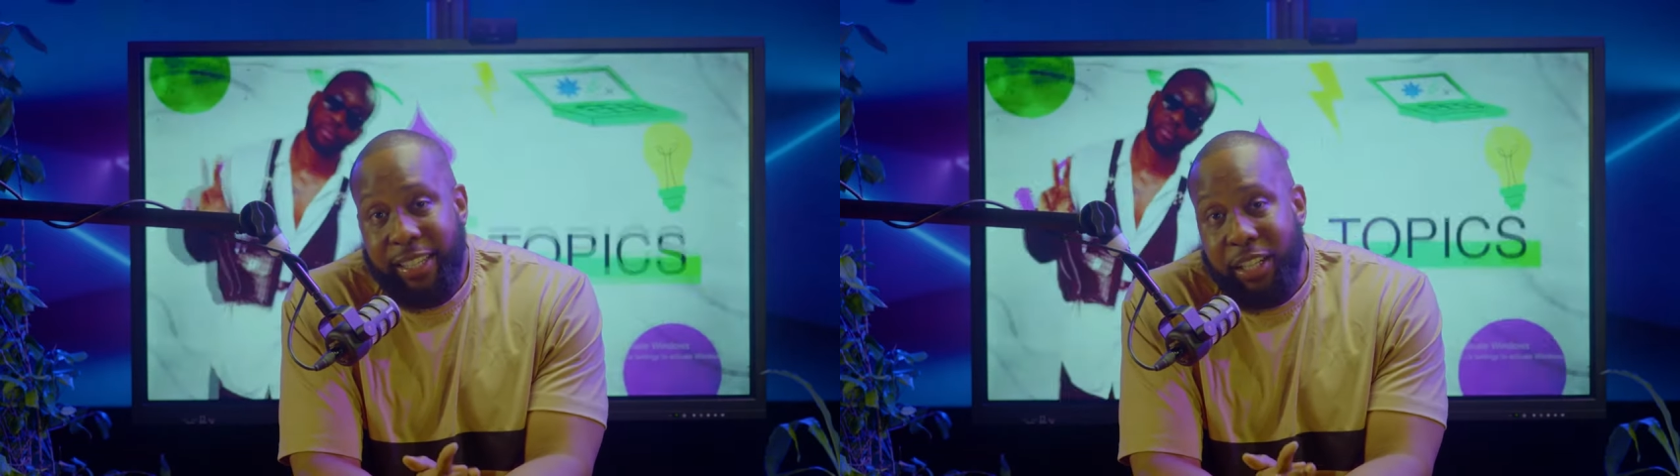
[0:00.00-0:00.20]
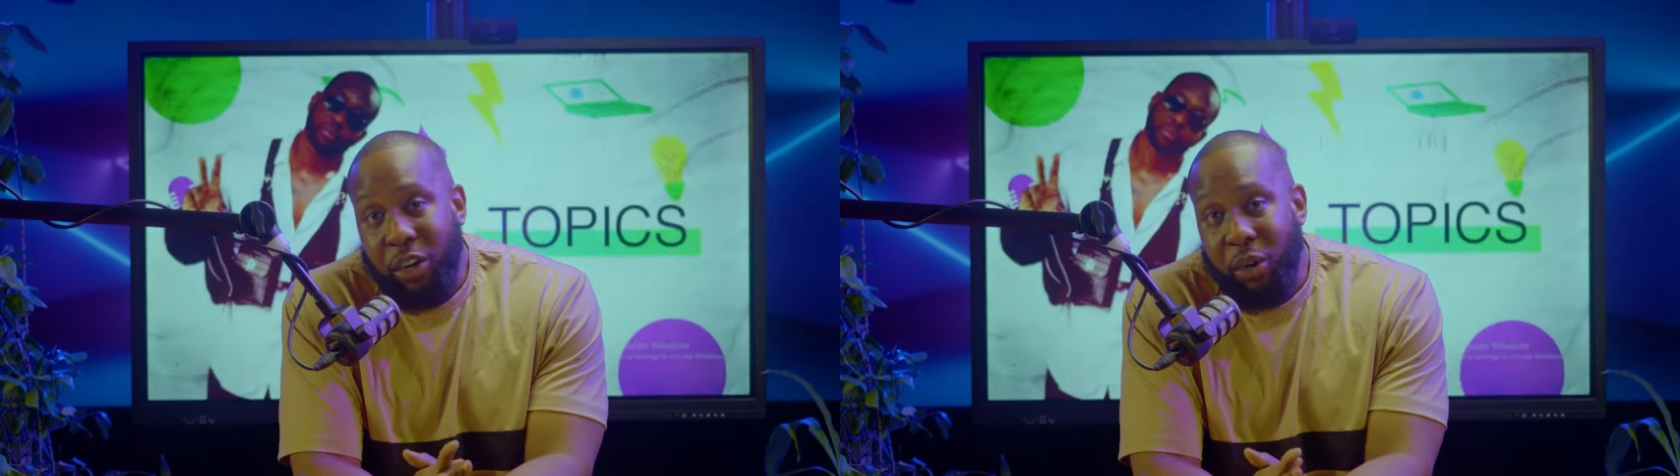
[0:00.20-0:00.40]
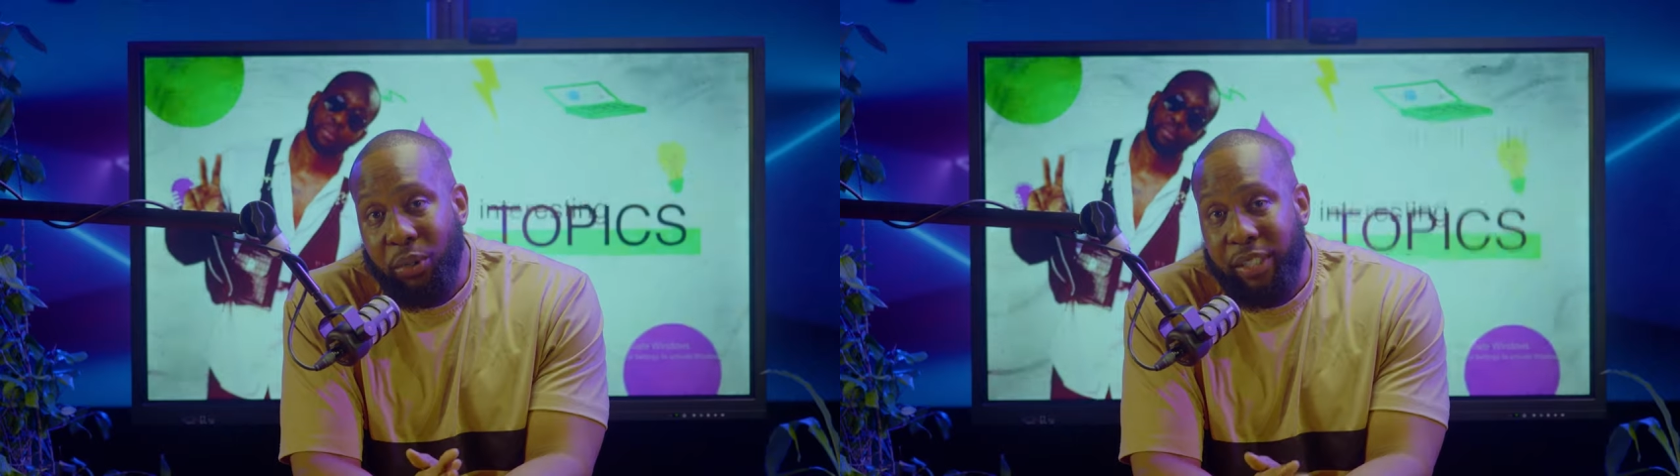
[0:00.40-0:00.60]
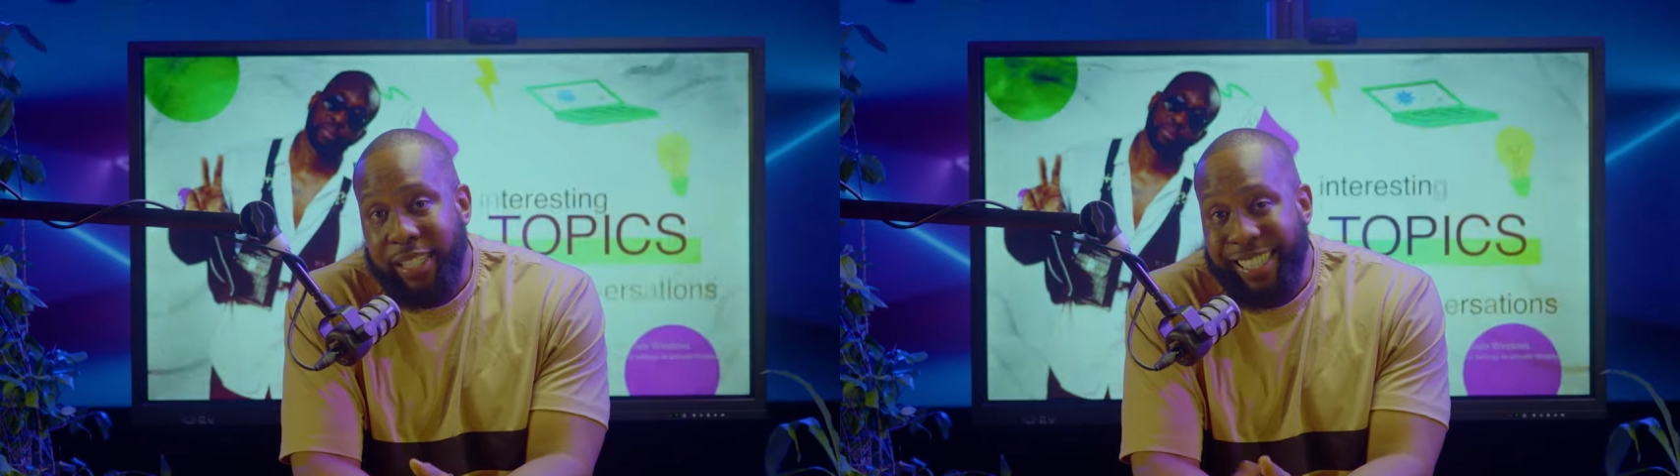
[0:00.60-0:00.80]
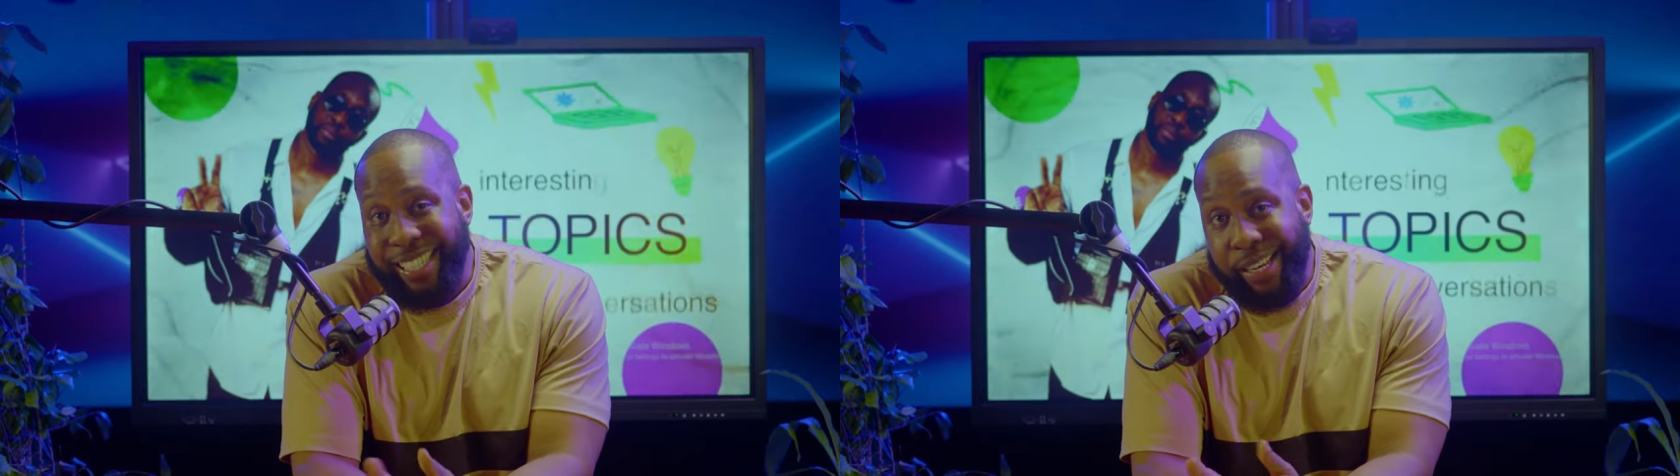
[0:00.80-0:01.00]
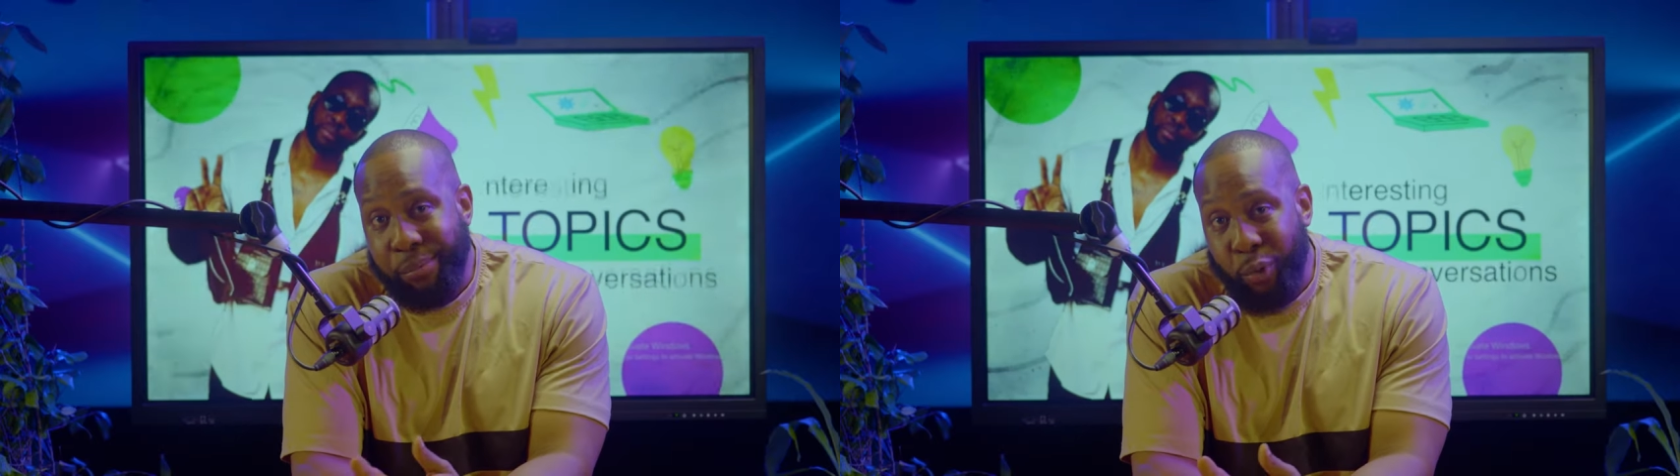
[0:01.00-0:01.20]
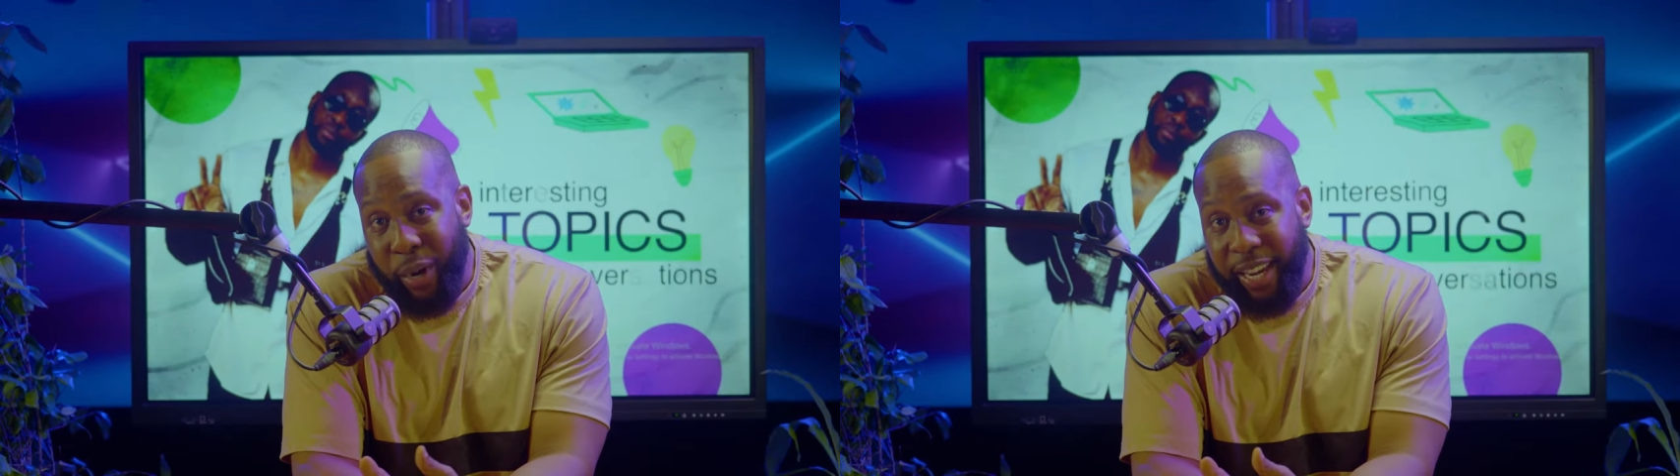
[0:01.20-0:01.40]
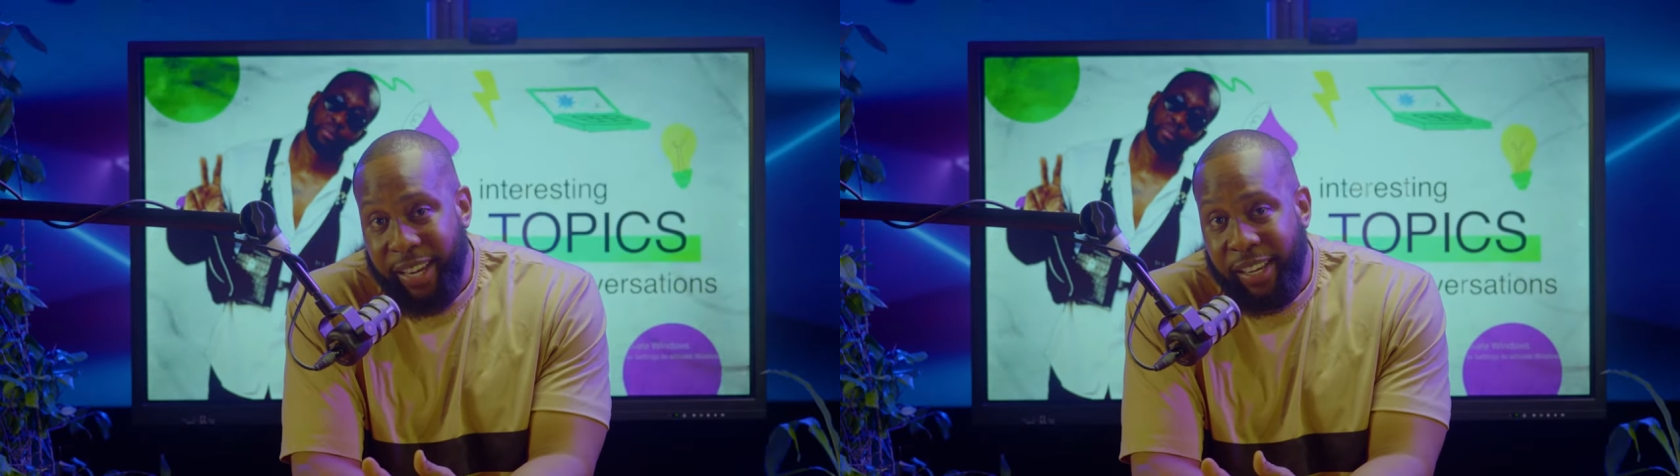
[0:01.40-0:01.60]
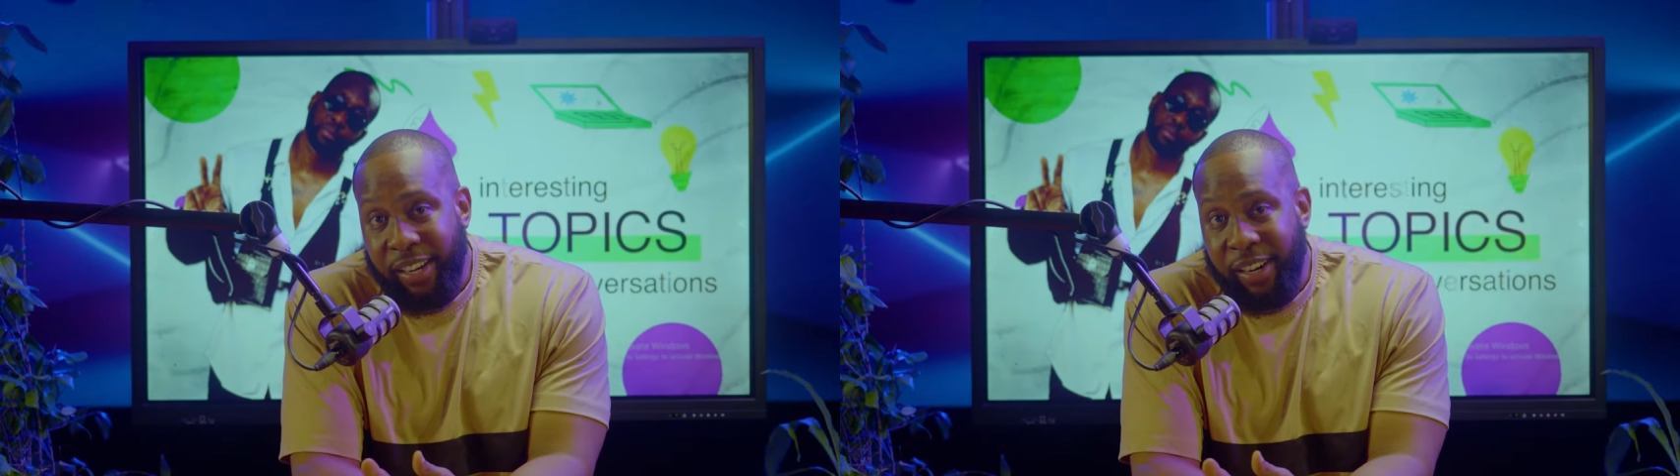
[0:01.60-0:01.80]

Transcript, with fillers: go the gym way